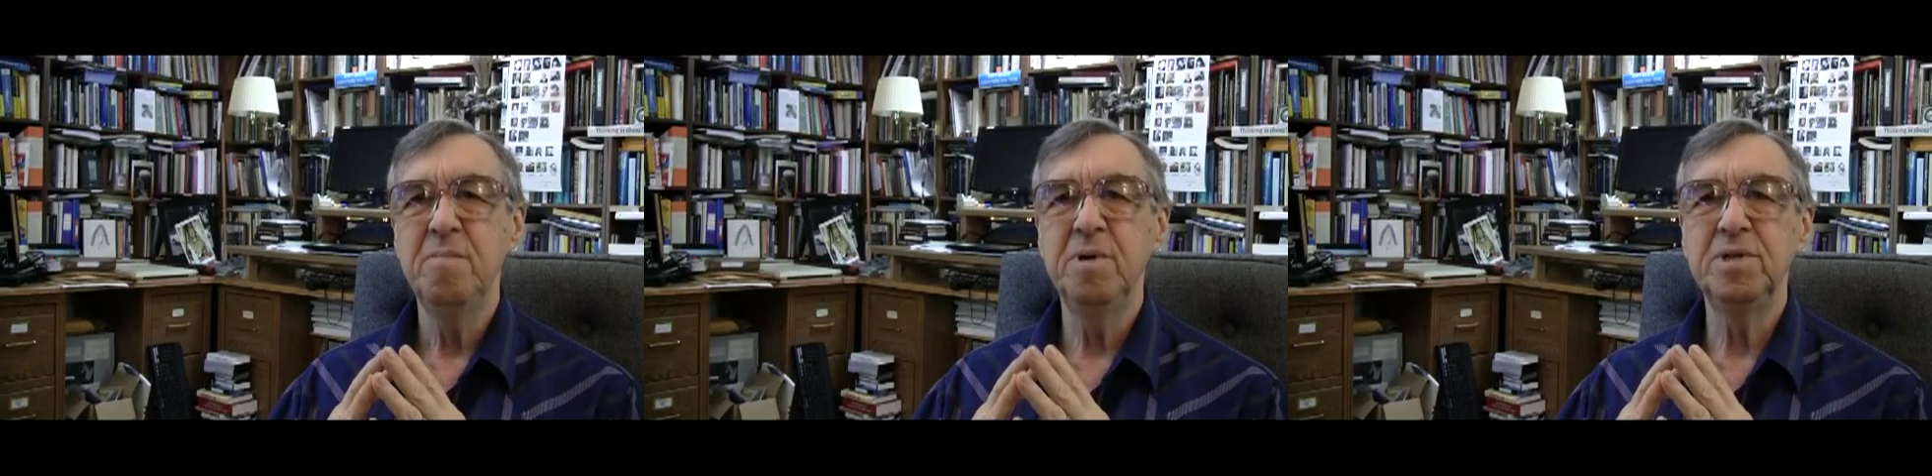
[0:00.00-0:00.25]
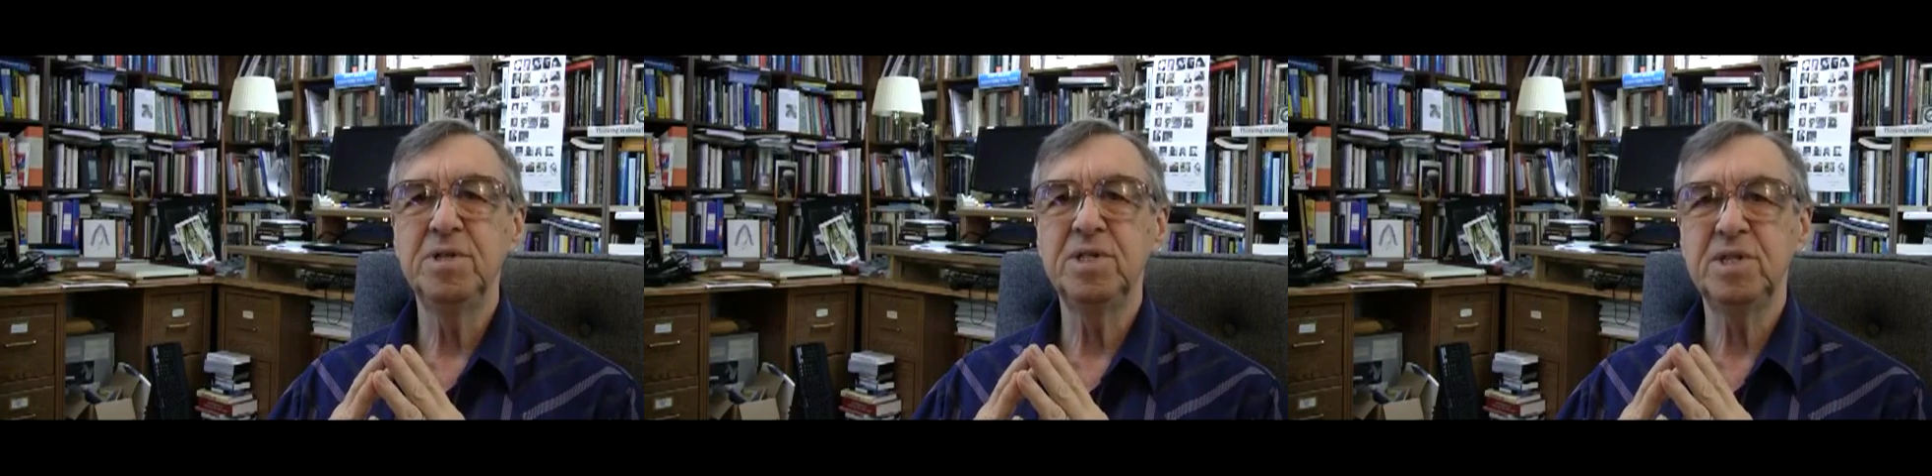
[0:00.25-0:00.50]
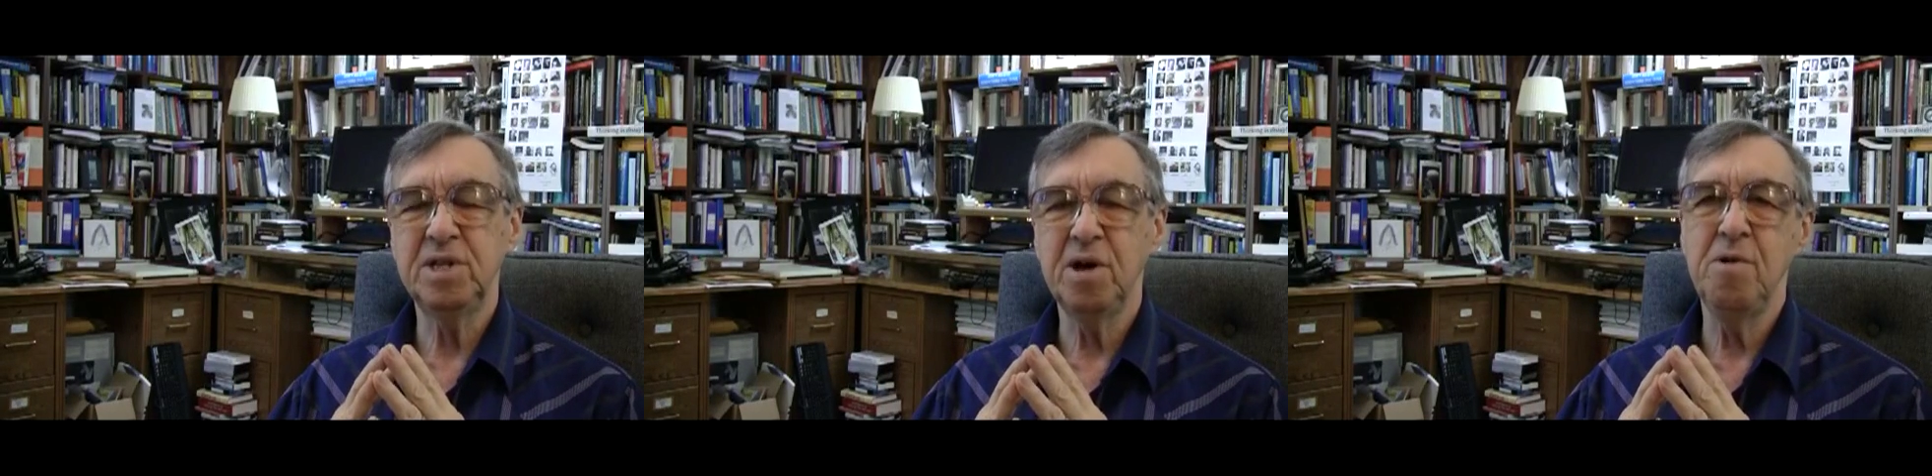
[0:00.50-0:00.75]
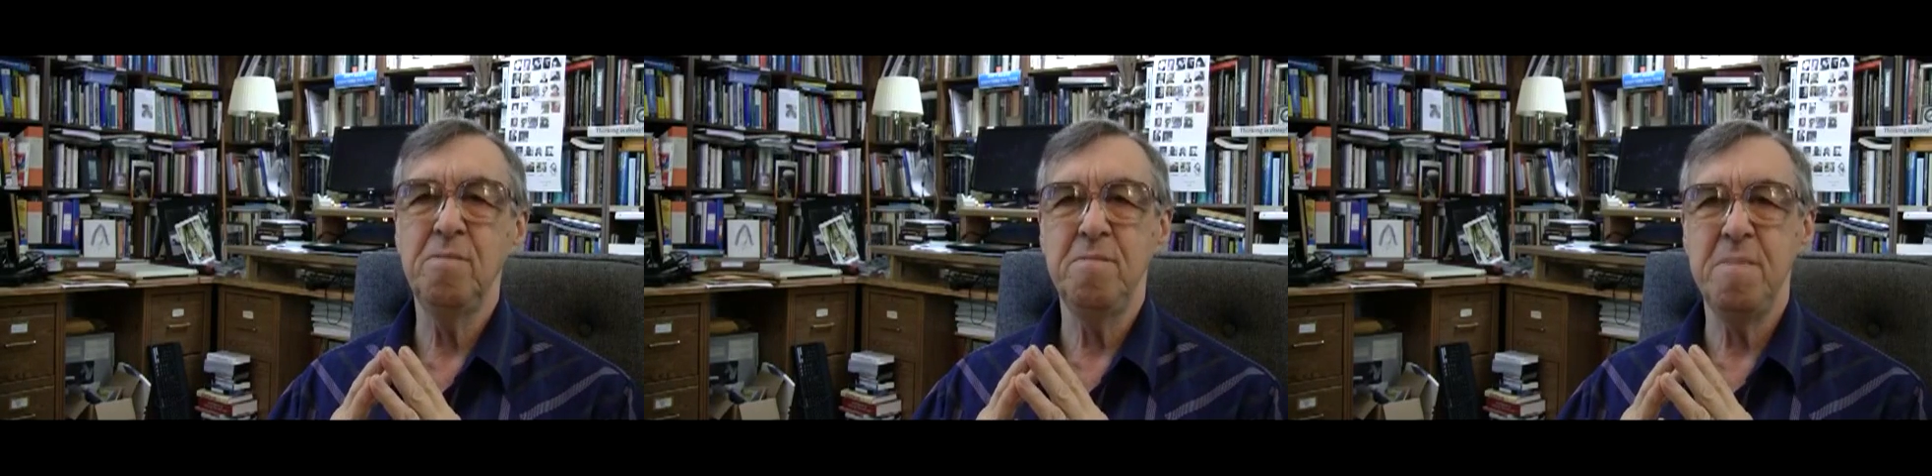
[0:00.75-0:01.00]
But
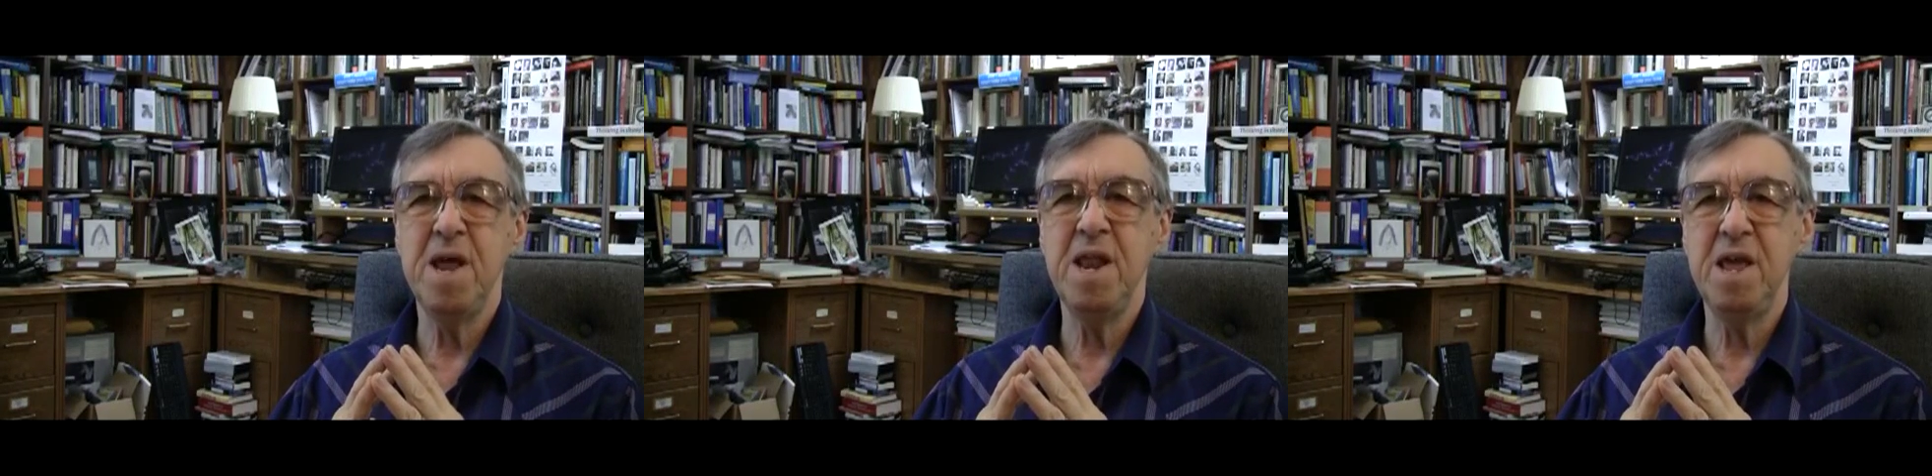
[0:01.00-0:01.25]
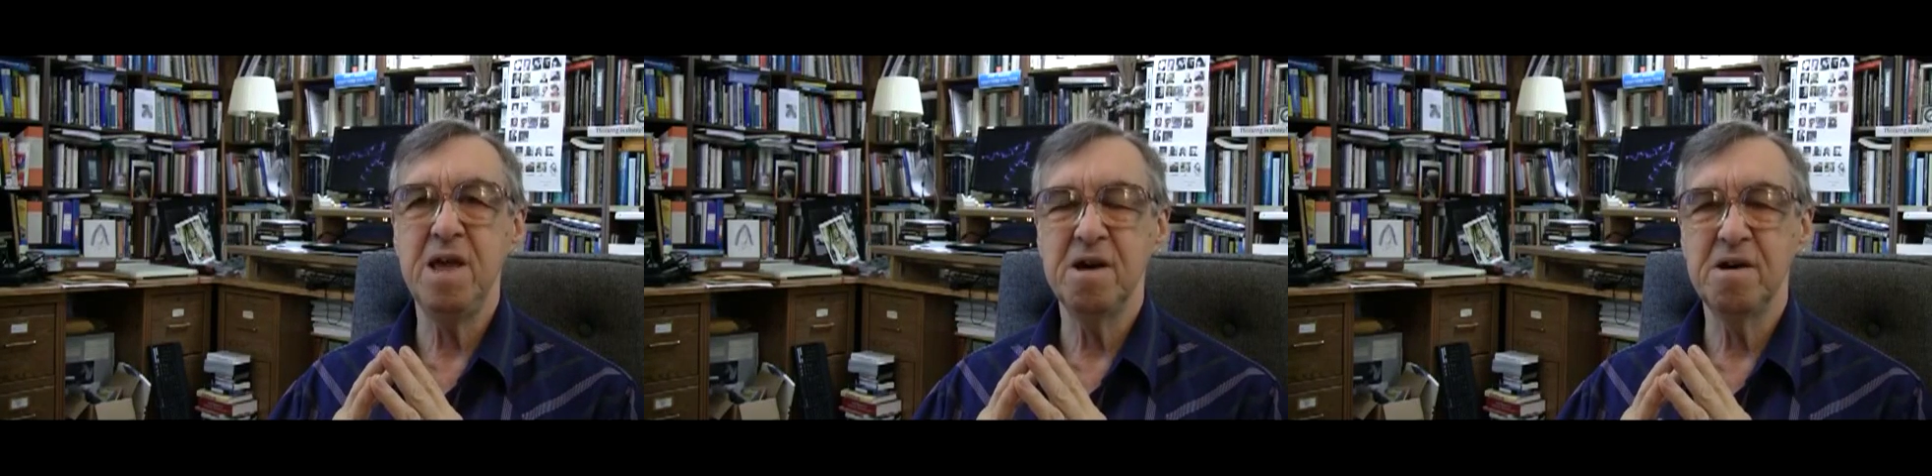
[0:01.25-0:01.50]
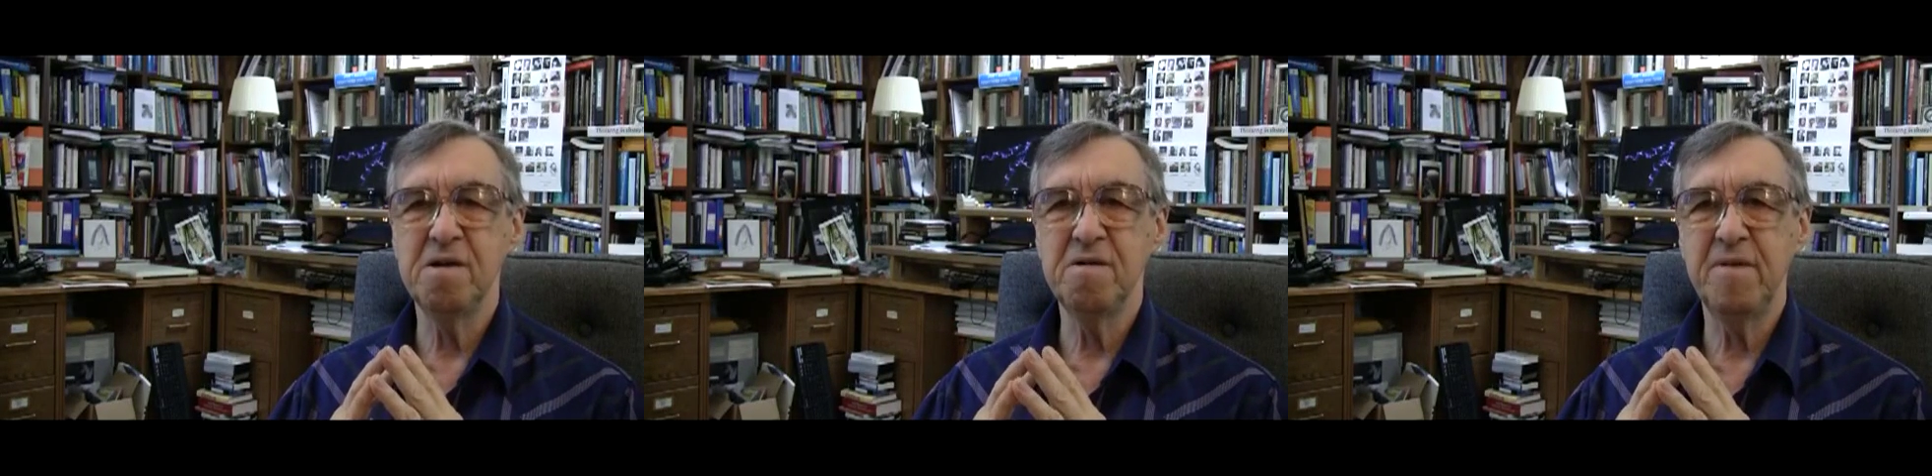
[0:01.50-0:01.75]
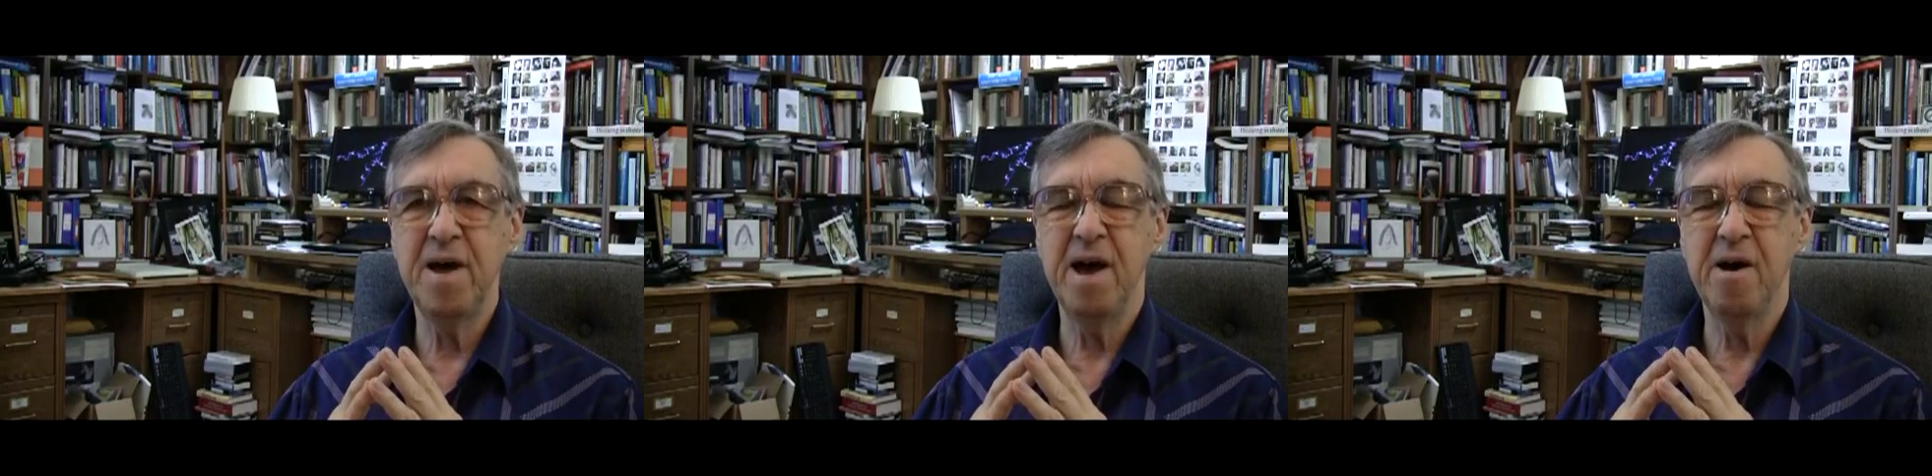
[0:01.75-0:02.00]
so many
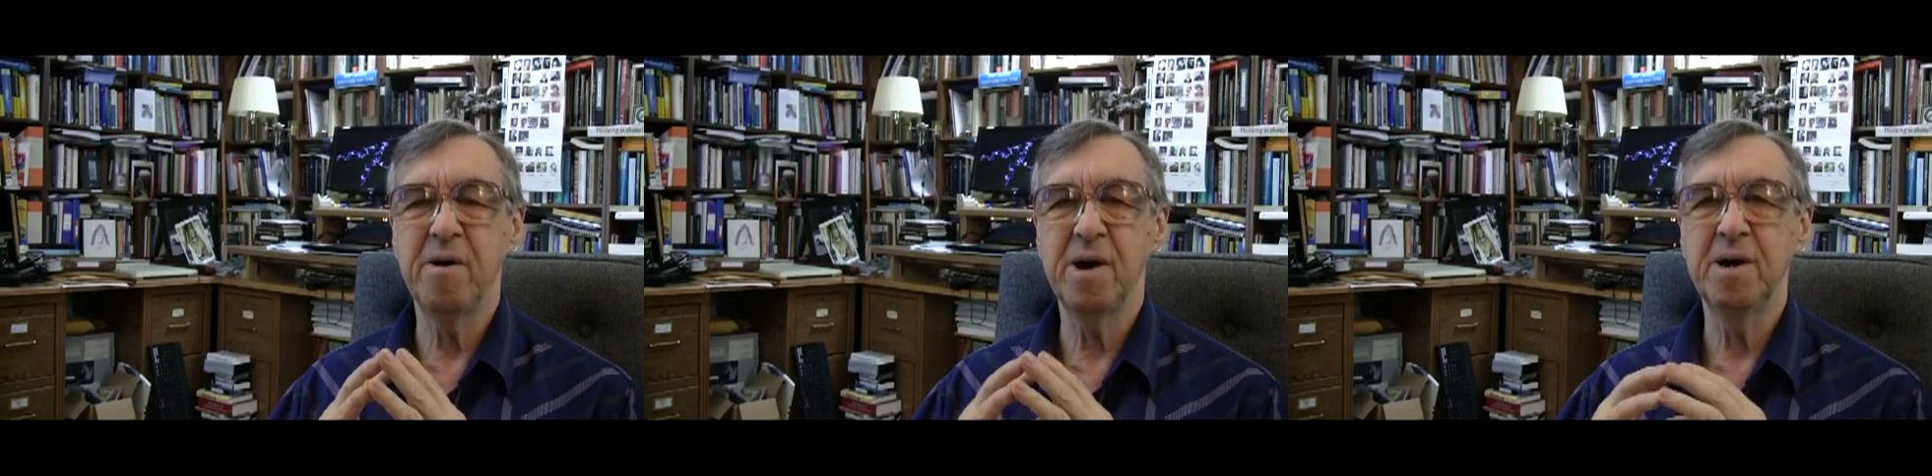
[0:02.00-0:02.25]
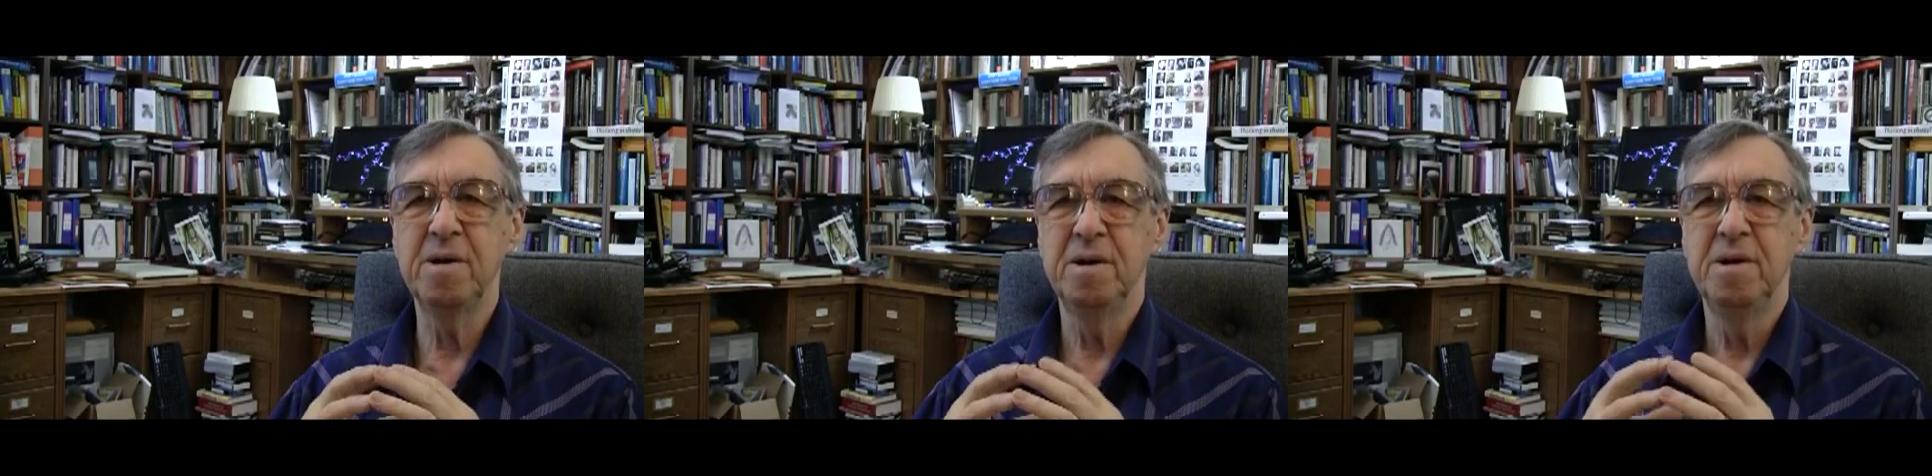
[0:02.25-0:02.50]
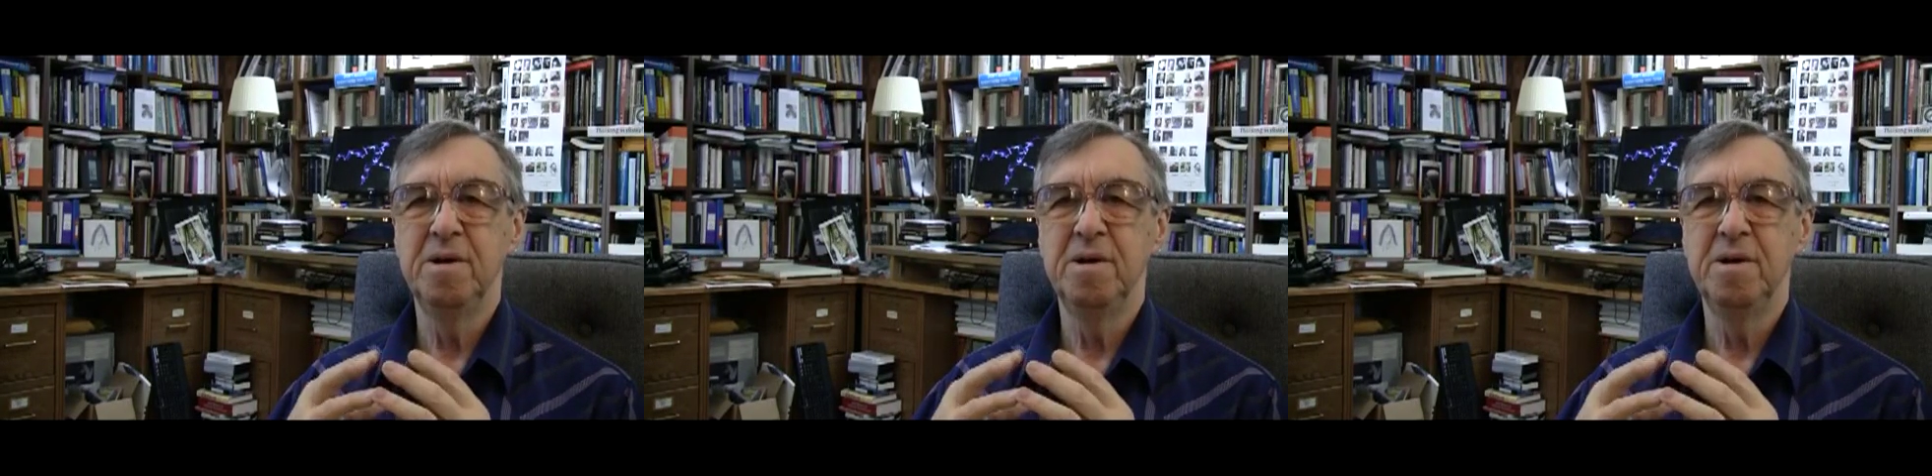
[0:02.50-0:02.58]
of our